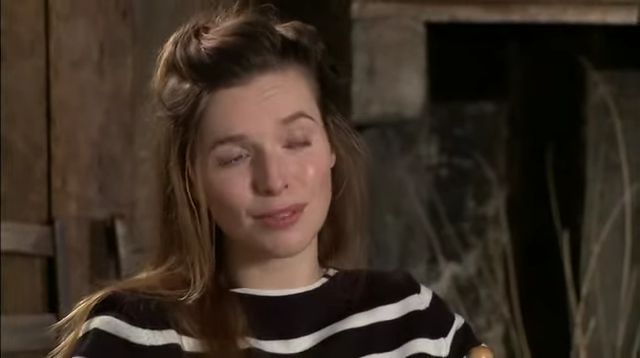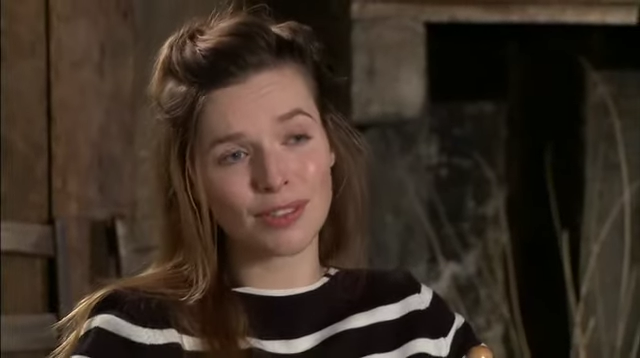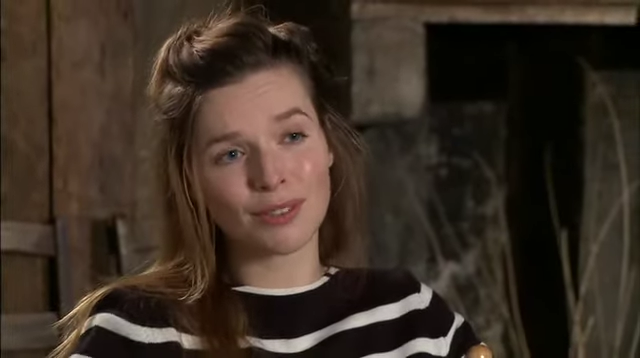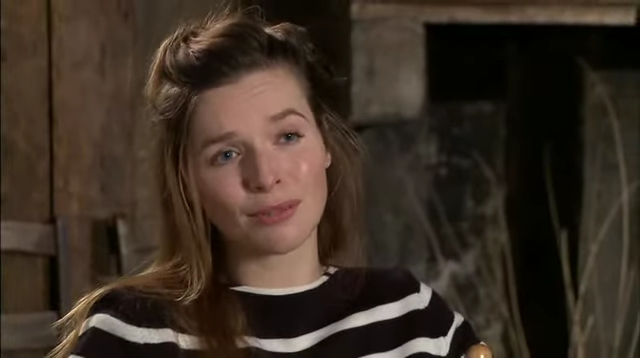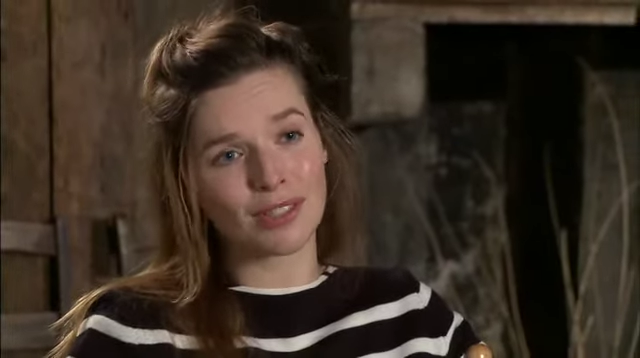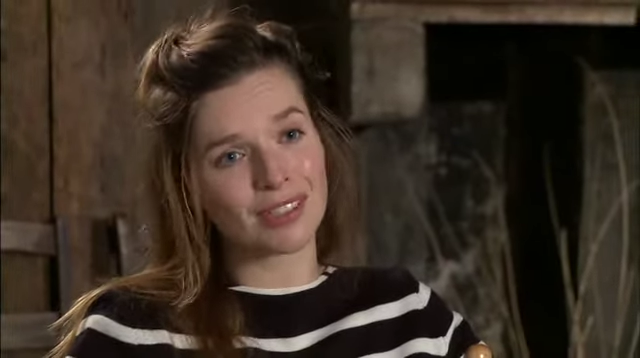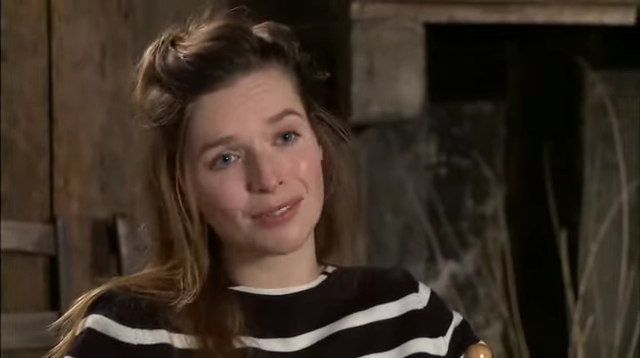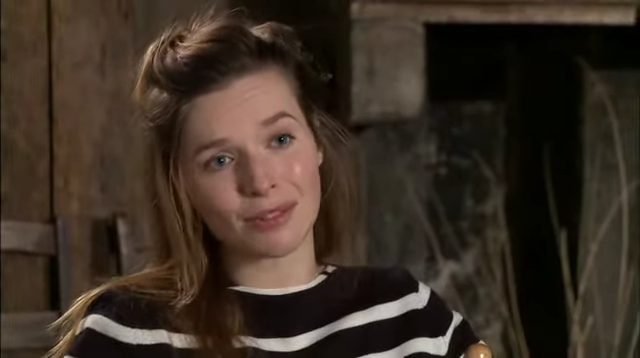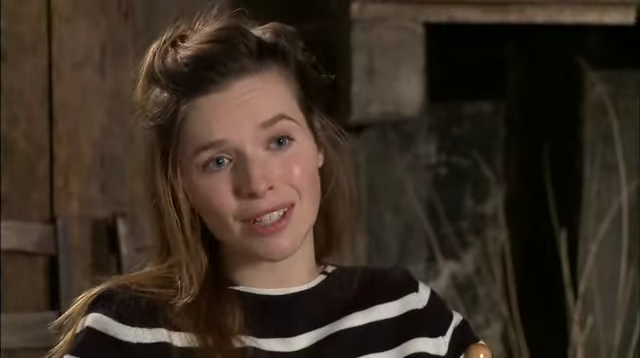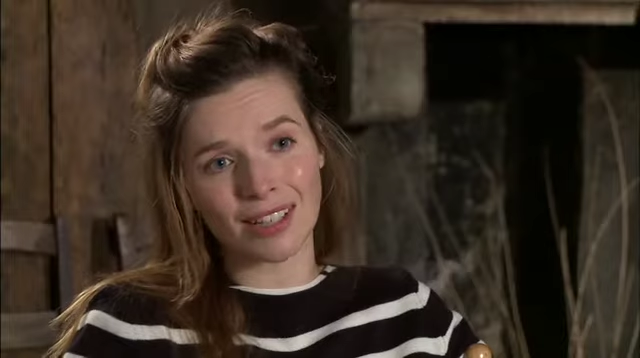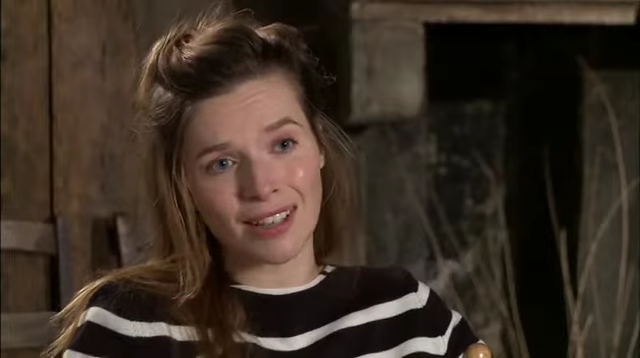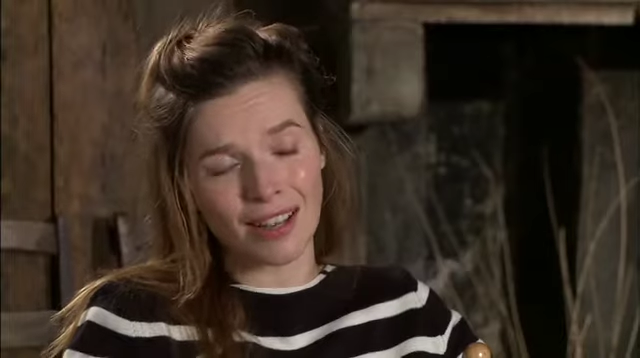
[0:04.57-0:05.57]
First of all, he's a
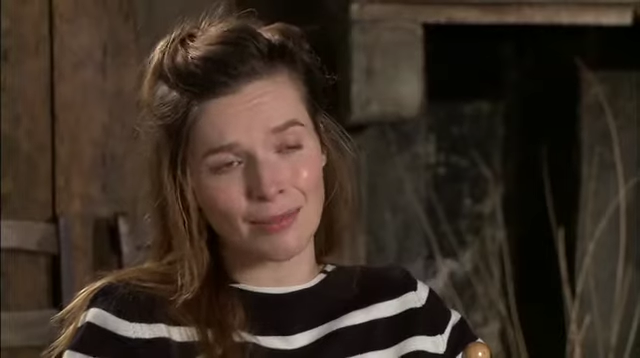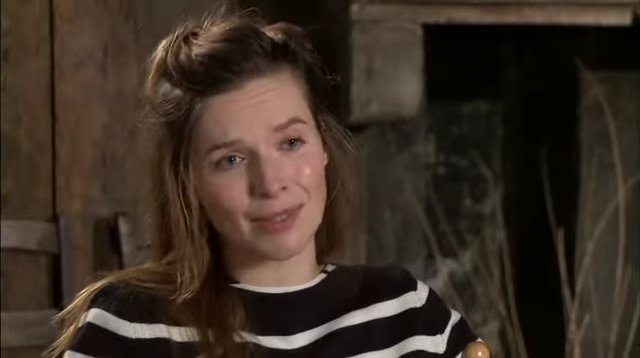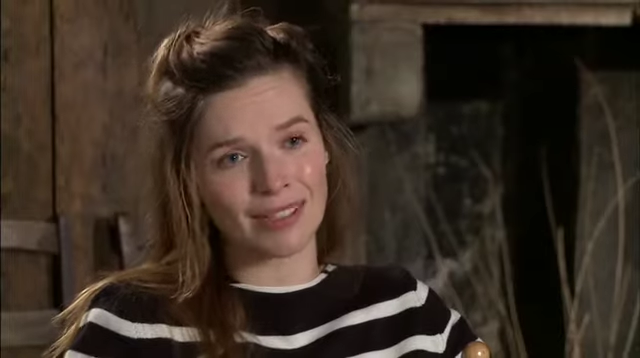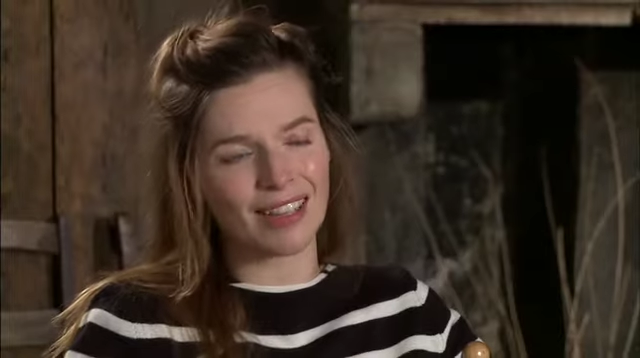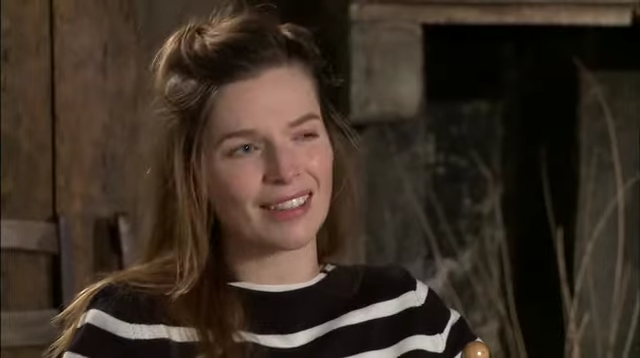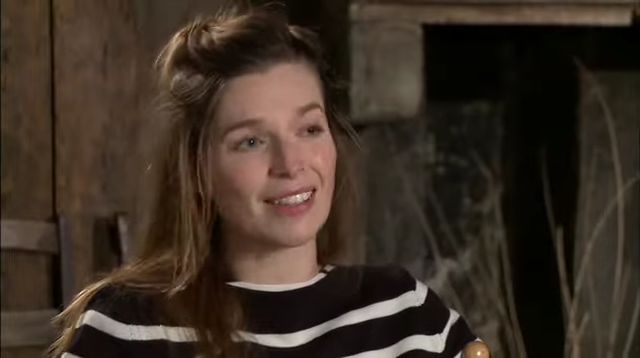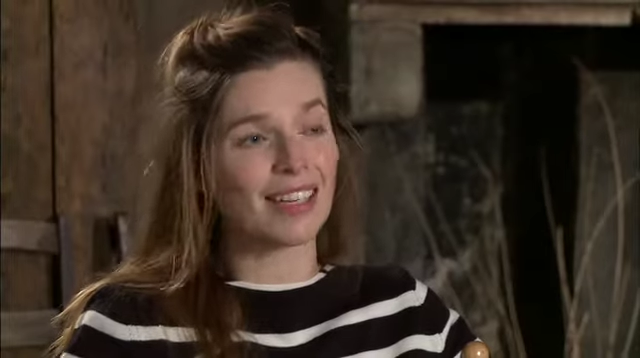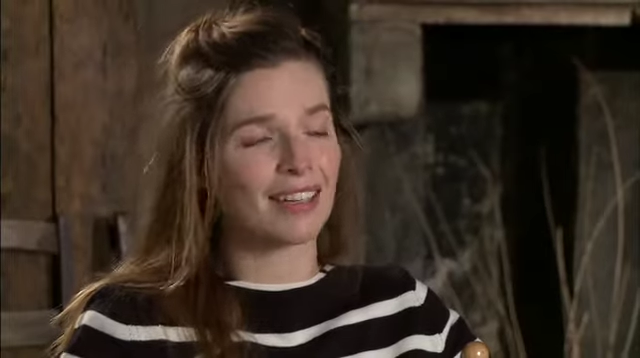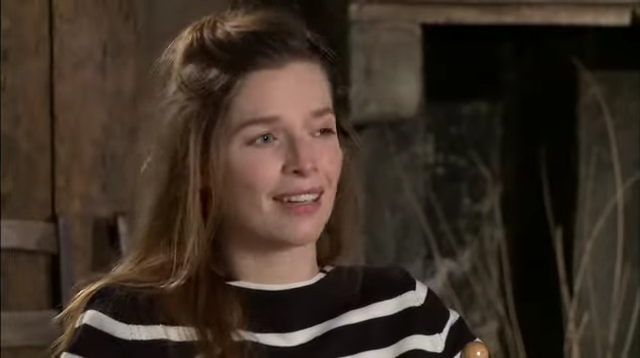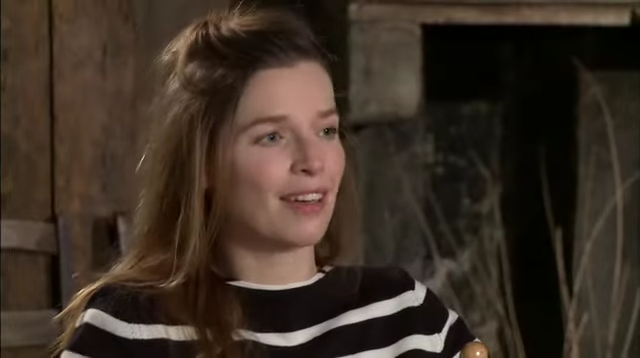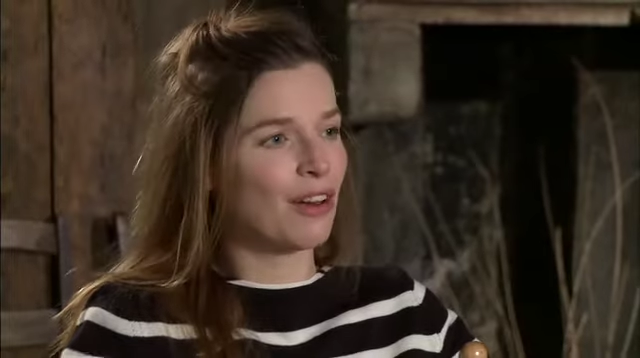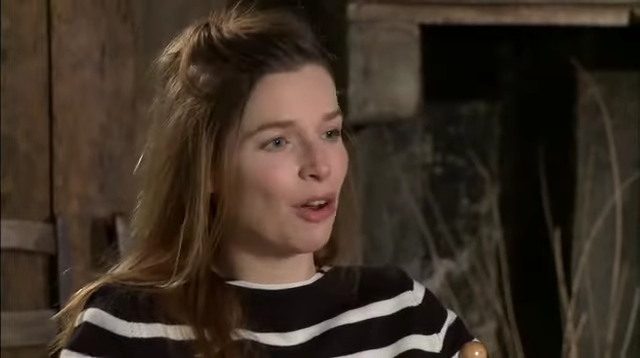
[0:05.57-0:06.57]
really, I mean, I think
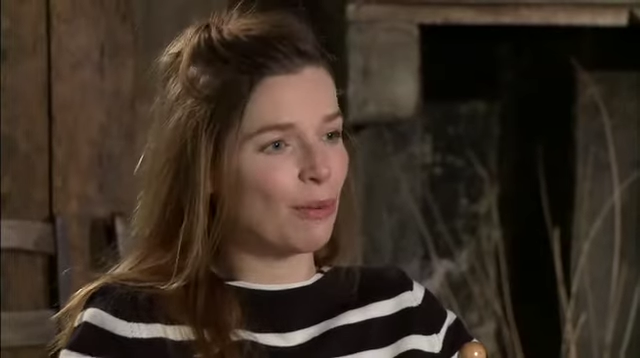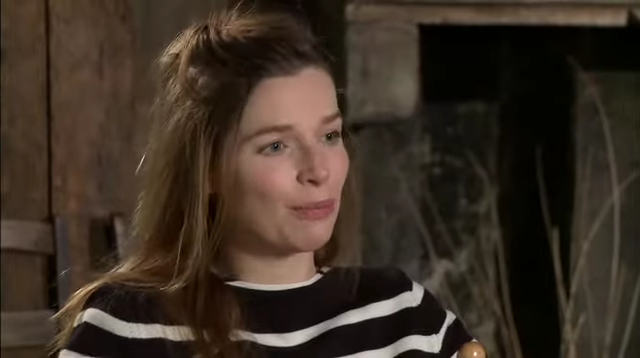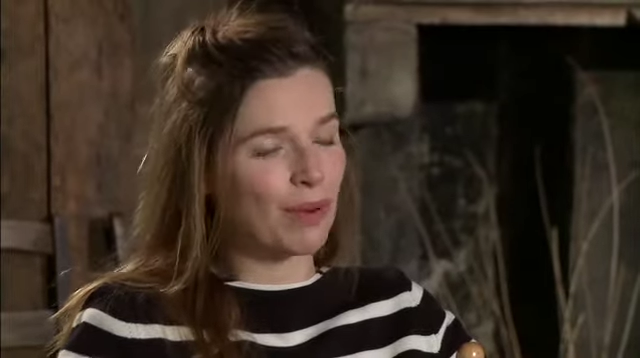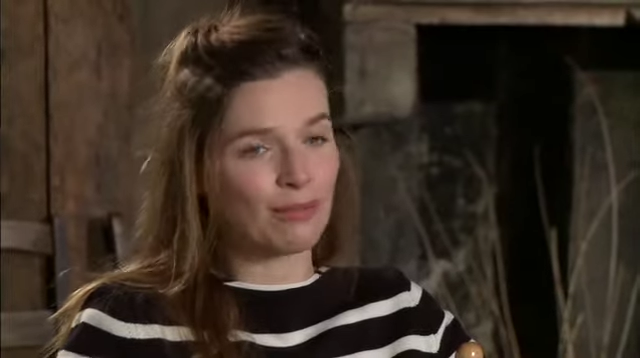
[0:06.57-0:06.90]
um,